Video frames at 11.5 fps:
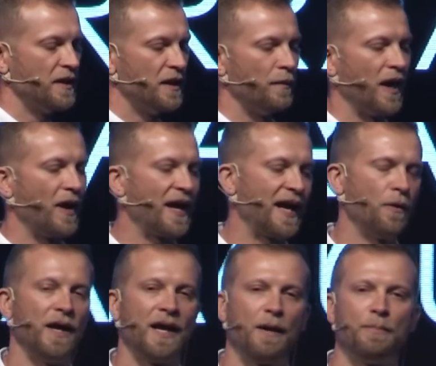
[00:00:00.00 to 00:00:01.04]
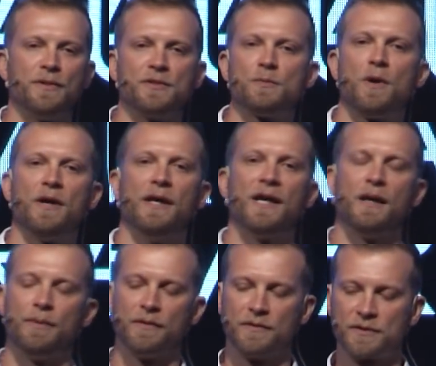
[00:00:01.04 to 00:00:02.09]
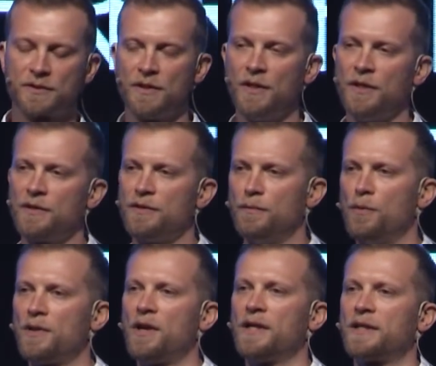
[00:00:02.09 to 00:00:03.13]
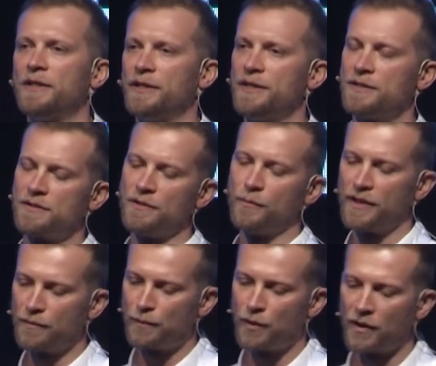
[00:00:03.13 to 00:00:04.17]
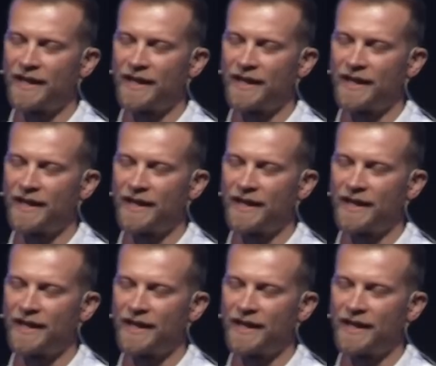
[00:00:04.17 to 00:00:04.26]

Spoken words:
about how it happens, why it happens, the more likely it is that we can put